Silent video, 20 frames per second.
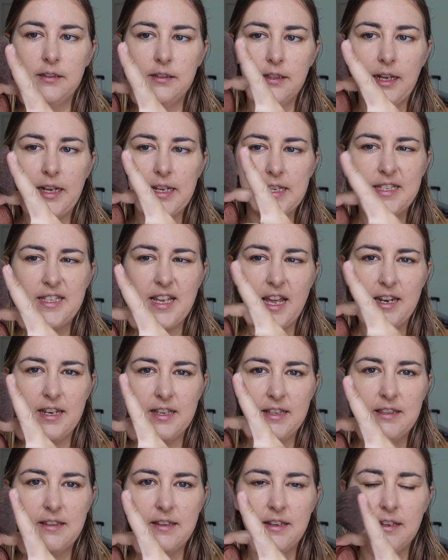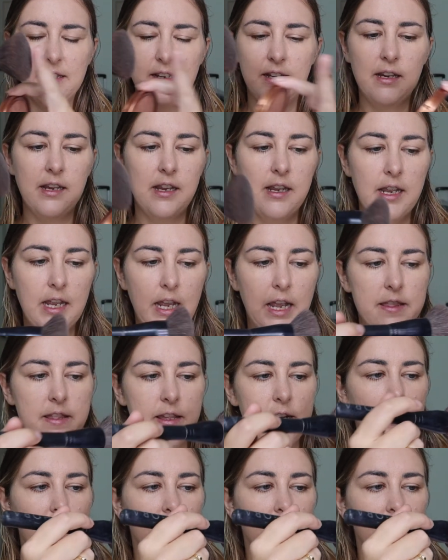Like, it's dense. And then